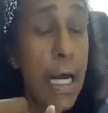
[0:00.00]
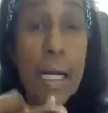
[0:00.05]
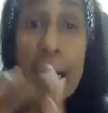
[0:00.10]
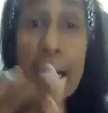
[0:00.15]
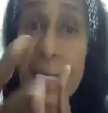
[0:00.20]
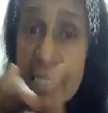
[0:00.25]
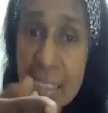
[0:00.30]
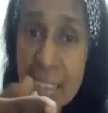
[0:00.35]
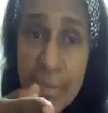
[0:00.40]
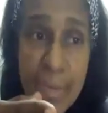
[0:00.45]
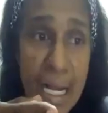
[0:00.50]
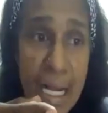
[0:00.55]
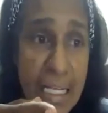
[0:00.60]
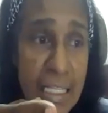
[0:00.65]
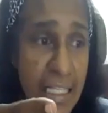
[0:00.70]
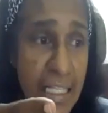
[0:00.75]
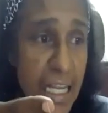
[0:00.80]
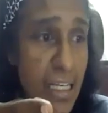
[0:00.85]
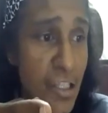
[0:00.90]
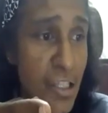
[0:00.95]

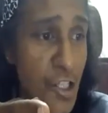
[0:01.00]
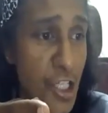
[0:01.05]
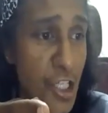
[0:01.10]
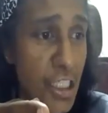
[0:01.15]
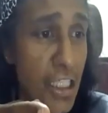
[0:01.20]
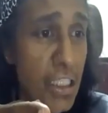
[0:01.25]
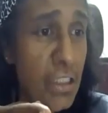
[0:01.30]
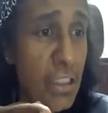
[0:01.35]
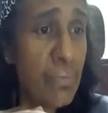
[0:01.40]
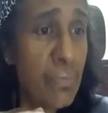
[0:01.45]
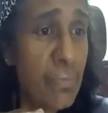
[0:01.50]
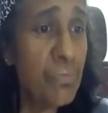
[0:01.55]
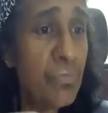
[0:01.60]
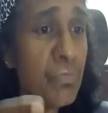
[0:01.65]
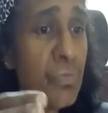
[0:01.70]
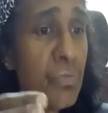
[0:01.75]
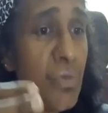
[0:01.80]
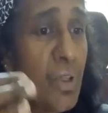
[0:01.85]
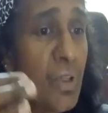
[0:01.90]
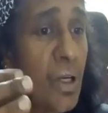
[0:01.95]
customization.
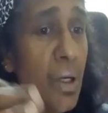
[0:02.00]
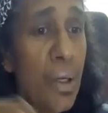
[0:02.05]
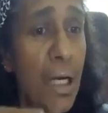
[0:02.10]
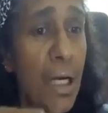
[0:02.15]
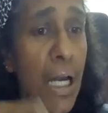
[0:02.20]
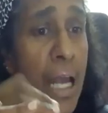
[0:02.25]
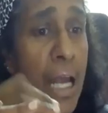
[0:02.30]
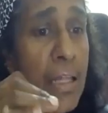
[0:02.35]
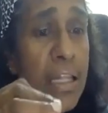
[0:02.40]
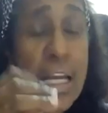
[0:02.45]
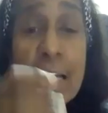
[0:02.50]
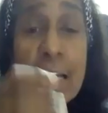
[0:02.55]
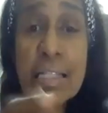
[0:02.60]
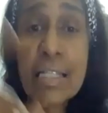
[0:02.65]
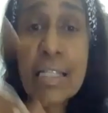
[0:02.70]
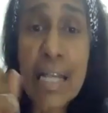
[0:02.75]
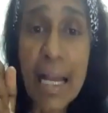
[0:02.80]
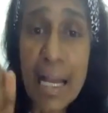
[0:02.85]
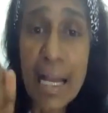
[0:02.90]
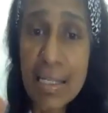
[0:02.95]
And this
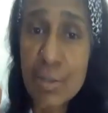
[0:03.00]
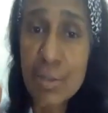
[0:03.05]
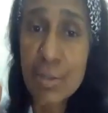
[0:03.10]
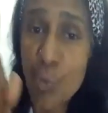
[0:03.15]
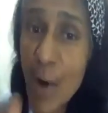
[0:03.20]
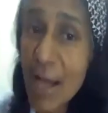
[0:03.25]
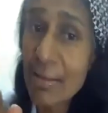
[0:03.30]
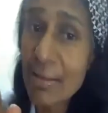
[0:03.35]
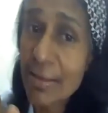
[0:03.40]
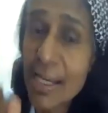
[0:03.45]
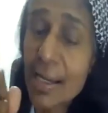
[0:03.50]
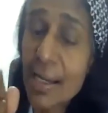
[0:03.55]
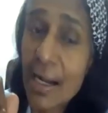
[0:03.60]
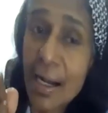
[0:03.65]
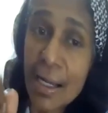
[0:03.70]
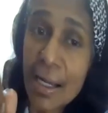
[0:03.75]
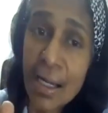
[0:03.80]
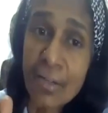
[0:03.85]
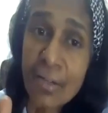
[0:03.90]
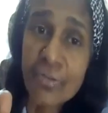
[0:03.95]
is one thing
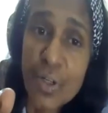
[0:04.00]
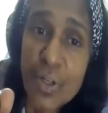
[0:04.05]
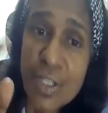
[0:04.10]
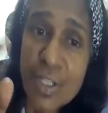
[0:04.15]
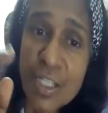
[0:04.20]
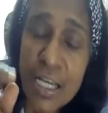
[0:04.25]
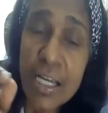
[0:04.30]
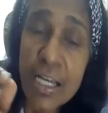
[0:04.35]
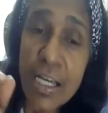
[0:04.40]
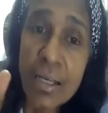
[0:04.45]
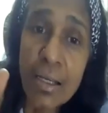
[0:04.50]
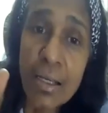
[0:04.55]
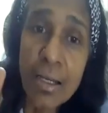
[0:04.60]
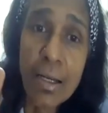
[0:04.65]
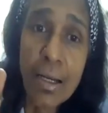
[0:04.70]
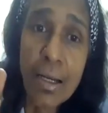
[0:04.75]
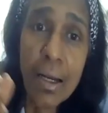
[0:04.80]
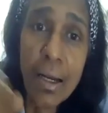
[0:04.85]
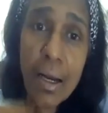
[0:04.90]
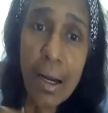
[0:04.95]
I have to say,
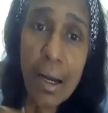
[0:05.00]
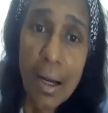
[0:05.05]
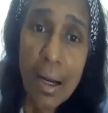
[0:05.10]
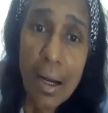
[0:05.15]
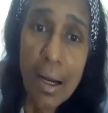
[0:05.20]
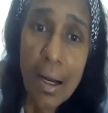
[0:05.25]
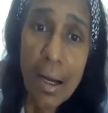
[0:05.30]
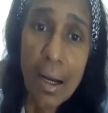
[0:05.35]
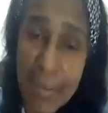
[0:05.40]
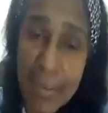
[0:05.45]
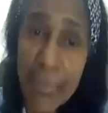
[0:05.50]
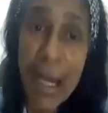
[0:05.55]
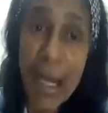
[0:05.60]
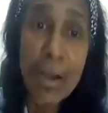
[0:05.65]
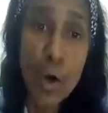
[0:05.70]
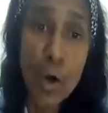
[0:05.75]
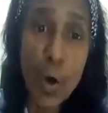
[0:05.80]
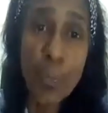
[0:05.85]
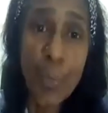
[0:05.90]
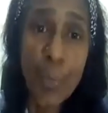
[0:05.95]
in my
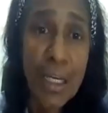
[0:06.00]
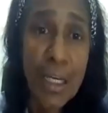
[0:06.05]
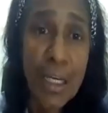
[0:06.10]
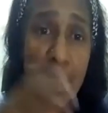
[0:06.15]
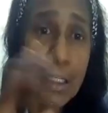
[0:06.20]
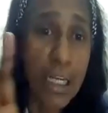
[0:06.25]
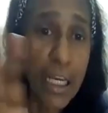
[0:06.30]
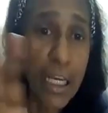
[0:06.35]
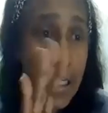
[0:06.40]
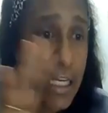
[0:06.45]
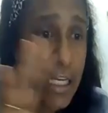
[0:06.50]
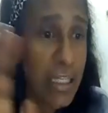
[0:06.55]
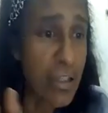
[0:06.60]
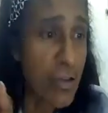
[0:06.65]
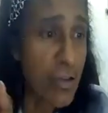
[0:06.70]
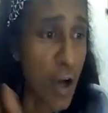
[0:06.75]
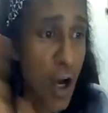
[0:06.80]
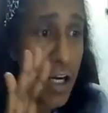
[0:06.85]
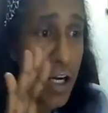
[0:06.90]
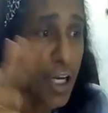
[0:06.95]
opinion, it is
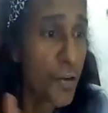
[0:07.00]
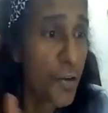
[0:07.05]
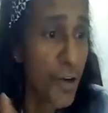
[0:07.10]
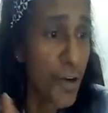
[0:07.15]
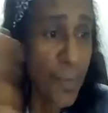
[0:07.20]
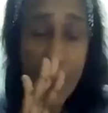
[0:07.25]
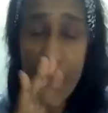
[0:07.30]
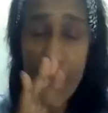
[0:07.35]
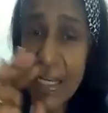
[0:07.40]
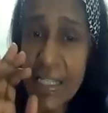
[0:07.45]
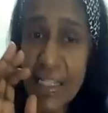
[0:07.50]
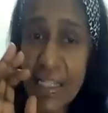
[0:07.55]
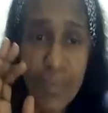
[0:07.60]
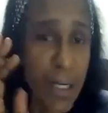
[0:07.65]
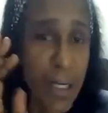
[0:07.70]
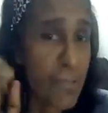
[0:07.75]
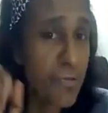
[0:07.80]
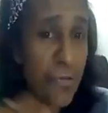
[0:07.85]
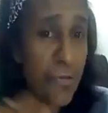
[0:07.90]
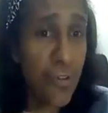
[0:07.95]
not a
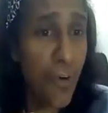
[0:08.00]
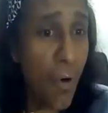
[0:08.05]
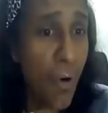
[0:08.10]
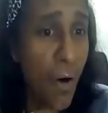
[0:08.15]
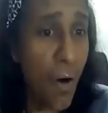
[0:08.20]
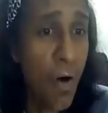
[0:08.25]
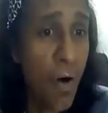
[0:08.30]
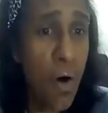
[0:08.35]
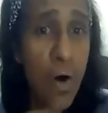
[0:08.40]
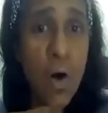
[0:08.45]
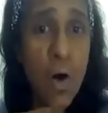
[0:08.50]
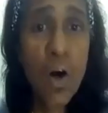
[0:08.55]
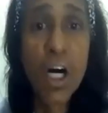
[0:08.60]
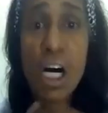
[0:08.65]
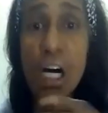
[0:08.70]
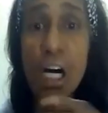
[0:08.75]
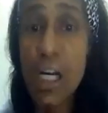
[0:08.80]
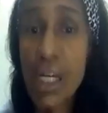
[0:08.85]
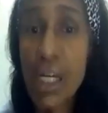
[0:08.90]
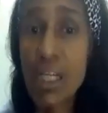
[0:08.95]
replacement for
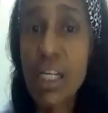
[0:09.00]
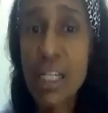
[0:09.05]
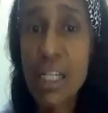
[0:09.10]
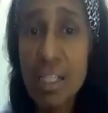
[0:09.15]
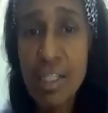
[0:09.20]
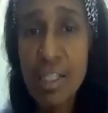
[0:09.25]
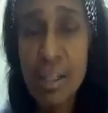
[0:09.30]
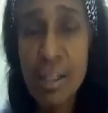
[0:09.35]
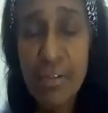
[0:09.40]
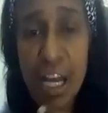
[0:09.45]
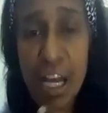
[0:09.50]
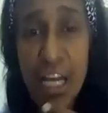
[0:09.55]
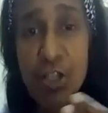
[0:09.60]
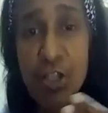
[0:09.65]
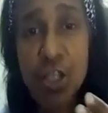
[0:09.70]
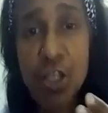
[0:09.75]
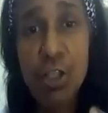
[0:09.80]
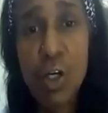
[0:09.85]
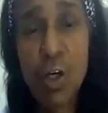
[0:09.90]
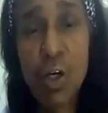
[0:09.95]
early
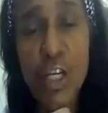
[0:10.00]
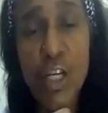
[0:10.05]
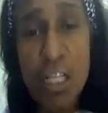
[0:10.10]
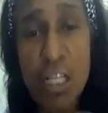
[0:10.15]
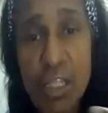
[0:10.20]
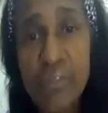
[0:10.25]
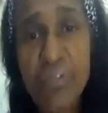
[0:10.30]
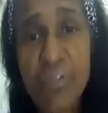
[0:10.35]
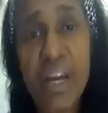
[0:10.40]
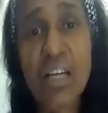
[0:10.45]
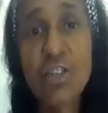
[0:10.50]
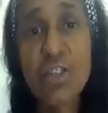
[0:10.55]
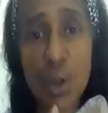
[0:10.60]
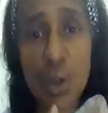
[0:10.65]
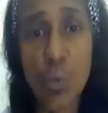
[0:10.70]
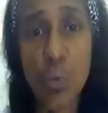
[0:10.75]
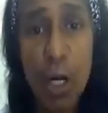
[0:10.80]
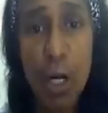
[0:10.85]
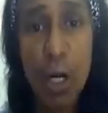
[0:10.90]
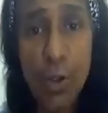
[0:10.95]
intervention or
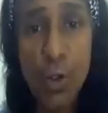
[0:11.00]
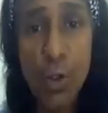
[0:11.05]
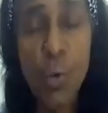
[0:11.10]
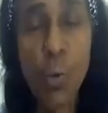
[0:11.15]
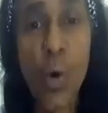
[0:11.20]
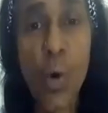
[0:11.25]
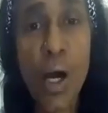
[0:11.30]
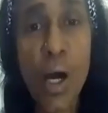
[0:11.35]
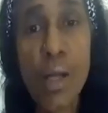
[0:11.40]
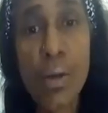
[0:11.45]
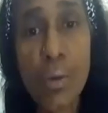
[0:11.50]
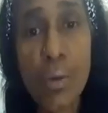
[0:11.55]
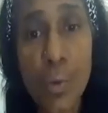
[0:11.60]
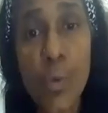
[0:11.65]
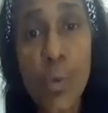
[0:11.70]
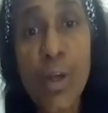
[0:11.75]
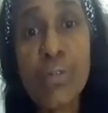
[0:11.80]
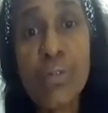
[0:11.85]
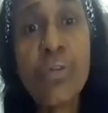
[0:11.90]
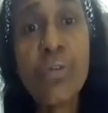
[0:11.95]
intervention one-to-one
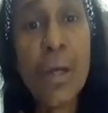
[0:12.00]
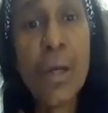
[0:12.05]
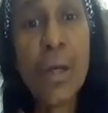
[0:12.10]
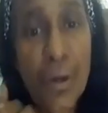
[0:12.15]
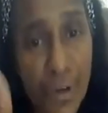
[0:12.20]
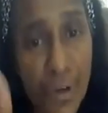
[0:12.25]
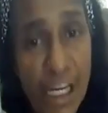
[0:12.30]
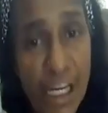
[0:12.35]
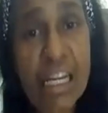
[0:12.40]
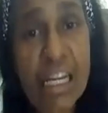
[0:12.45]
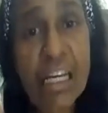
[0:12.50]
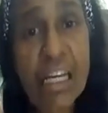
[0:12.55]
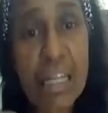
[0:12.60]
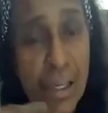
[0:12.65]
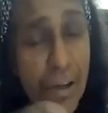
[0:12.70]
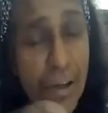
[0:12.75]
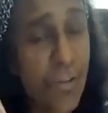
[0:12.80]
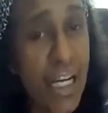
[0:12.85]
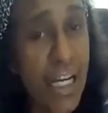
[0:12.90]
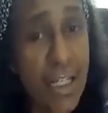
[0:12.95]
with reading
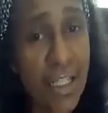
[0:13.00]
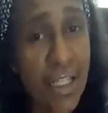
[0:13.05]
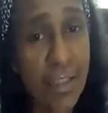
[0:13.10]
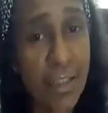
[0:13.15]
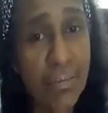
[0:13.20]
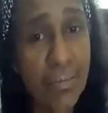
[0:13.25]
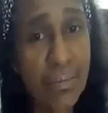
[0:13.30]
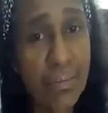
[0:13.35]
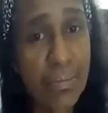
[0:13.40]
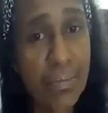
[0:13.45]
and writing.